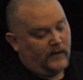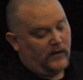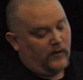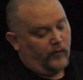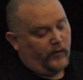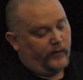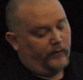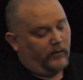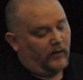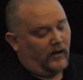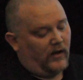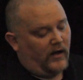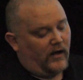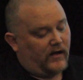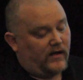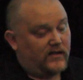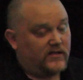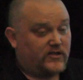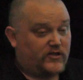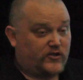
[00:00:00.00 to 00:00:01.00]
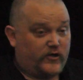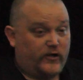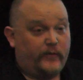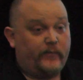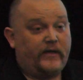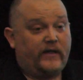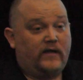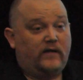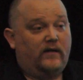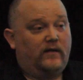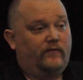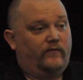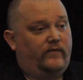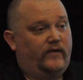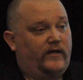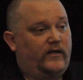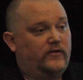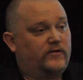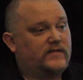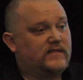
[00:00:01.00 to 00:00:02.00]
we block streaming
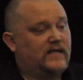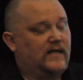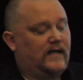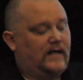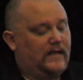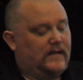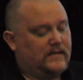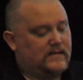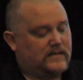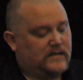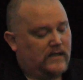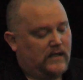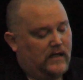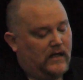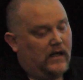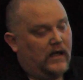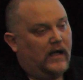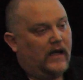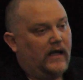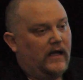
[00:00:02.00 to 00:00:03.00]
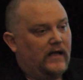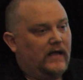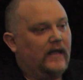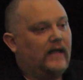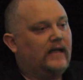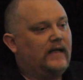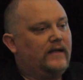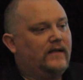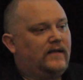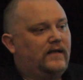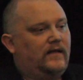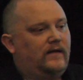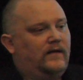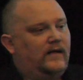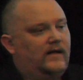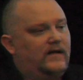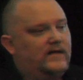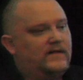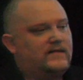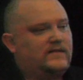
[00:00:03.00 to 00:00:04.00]
video sites, and anything
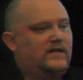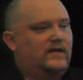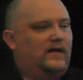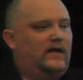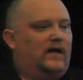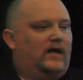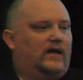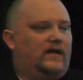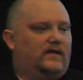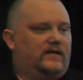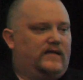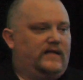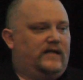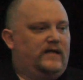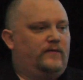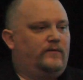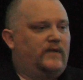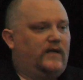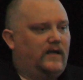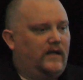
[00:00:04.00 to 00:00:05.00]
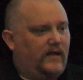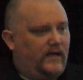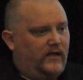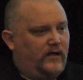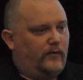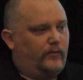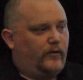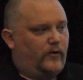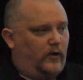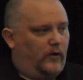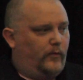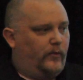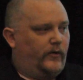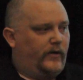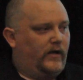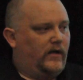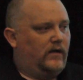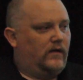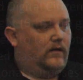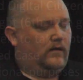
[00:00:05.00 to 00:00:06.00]
that is deemed
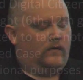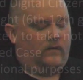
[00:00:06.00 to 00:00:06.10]
inappropriate.